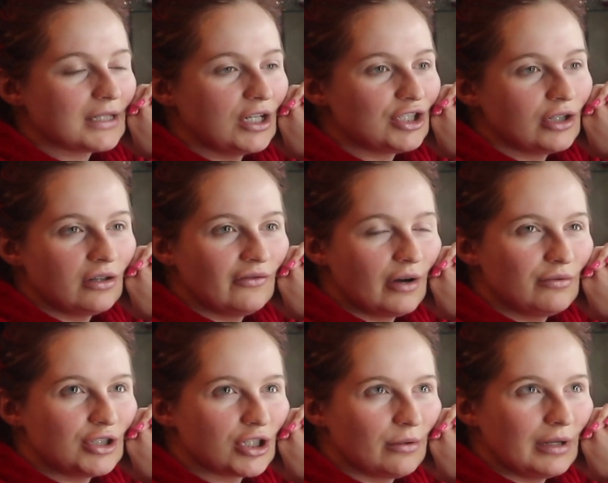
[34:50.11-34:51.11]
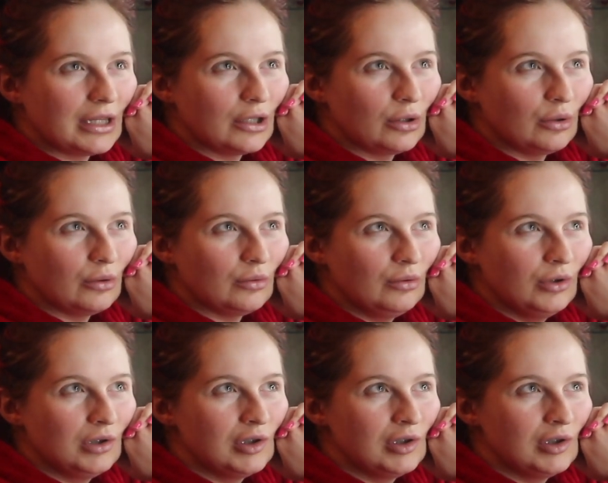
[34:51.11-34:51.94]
I don't know if I will show it in the haul,